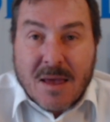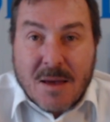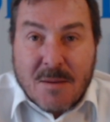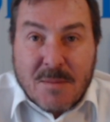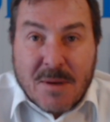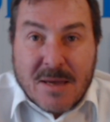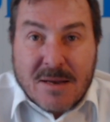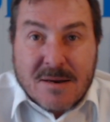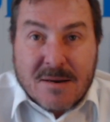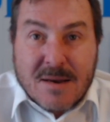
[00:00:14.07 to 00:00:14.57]

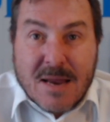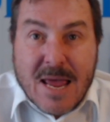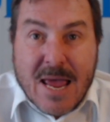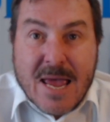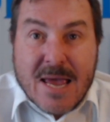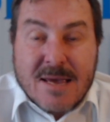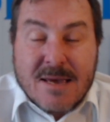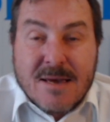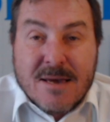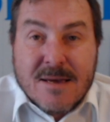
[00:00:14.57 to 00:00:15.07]
made an
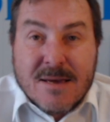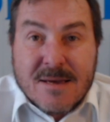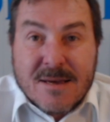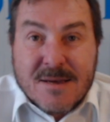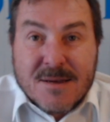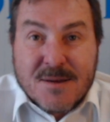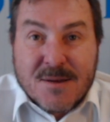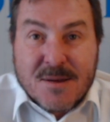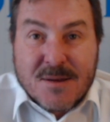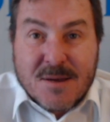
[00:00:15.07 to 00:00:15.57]
egg
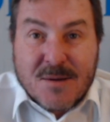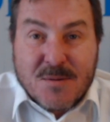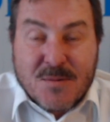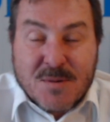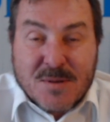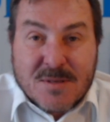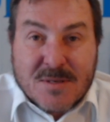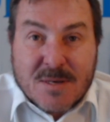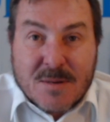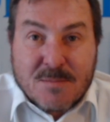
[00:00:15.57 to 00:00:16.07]

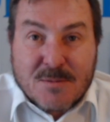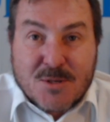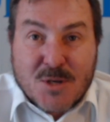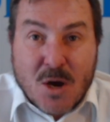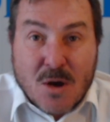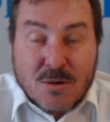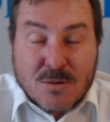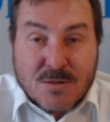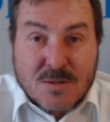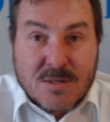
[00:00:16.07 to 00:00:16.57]
with some
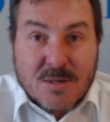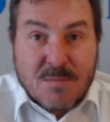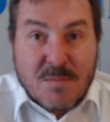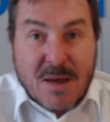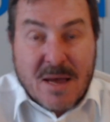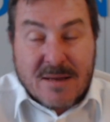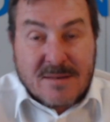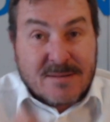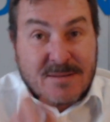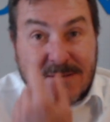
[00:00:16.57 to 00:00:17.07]
toast
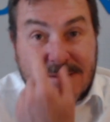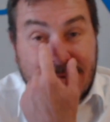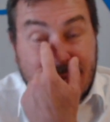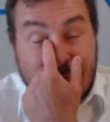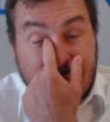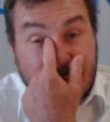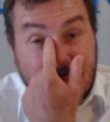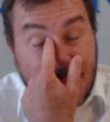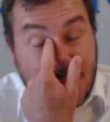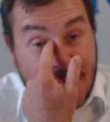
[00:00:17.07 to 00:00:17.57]
about, I
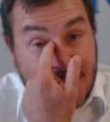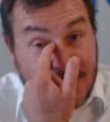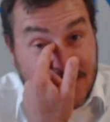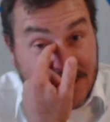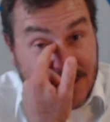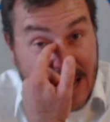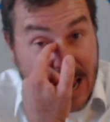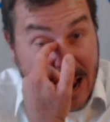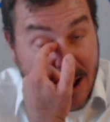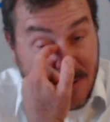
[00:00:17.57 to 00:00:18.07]
suppose,
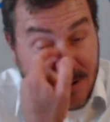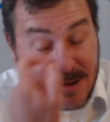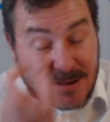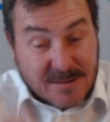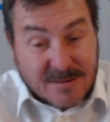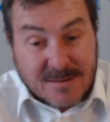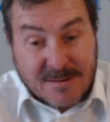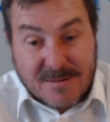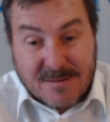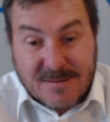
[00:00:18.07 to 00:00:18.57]
an hour
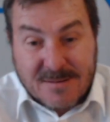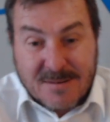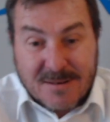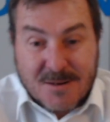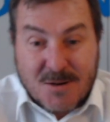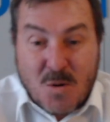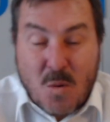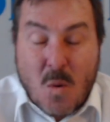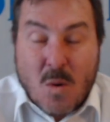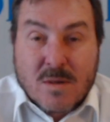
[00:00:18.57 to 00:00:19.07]
and a
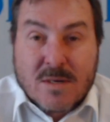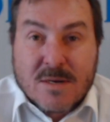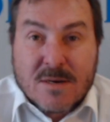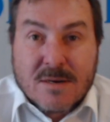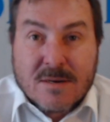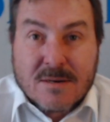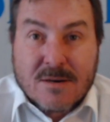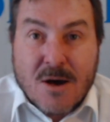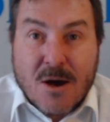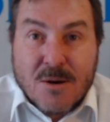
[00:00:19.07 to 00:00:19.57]
quarter
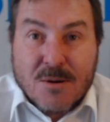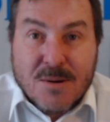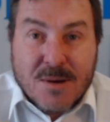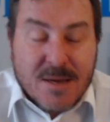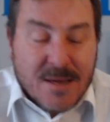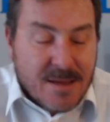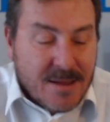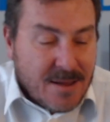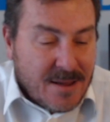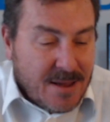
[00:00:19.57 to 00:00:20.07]
ago.
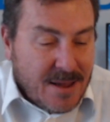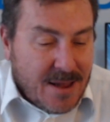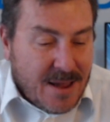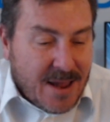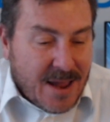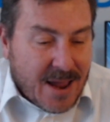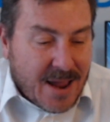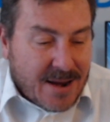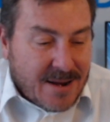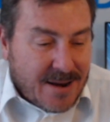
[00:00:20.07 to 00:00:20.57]

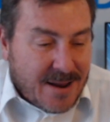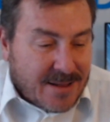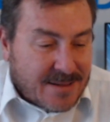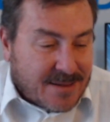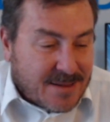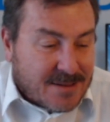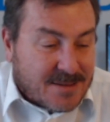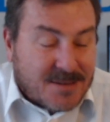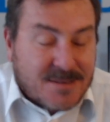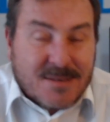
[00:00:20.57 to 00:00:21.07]
And at
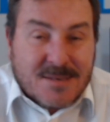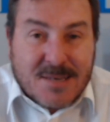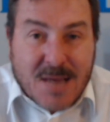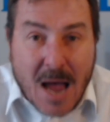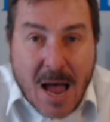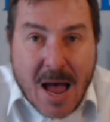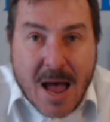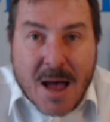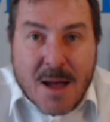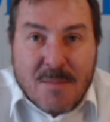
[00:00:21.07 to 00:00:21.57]
the
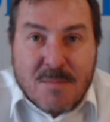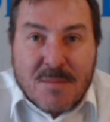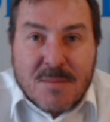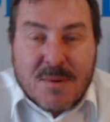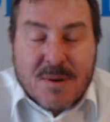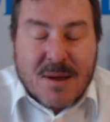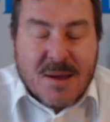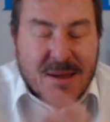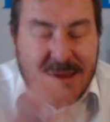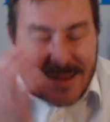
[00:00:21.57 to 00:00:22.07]
time,
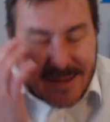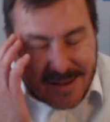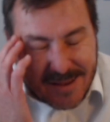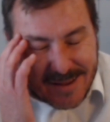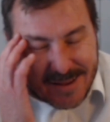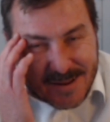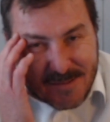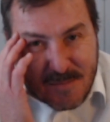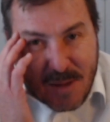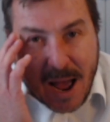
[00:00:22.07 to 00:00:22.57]

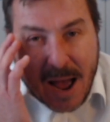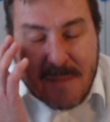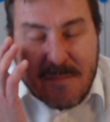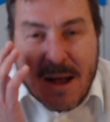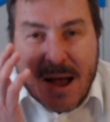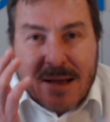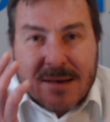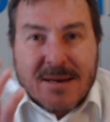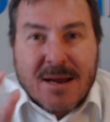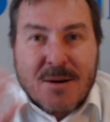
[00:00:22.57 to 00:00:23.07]
in my
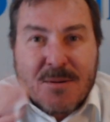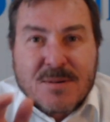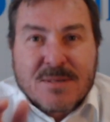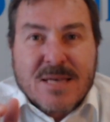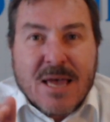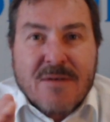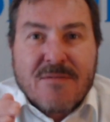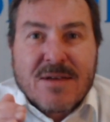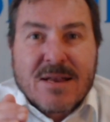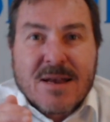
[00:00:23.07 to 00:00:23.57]
mind, I was
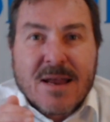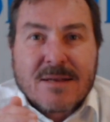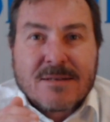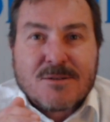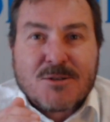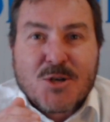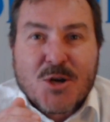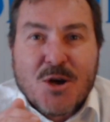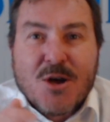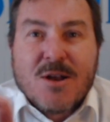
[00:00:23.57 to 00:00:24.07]
having
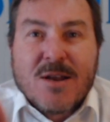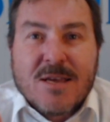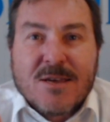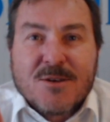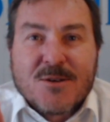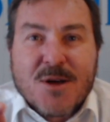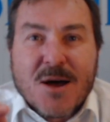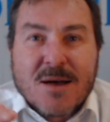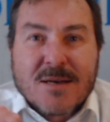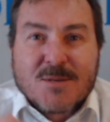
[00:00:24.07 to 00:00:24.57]
lunch early.
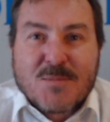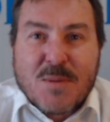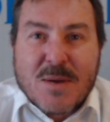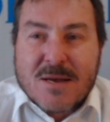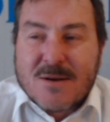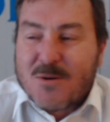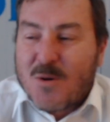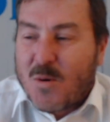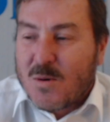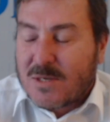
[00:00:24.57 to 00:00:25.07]
You know, I was
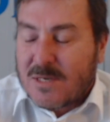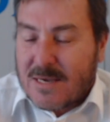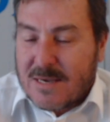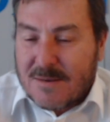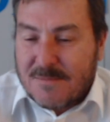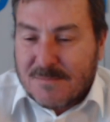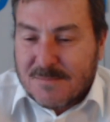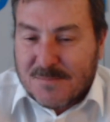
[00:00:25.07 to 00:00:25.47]
being naughty.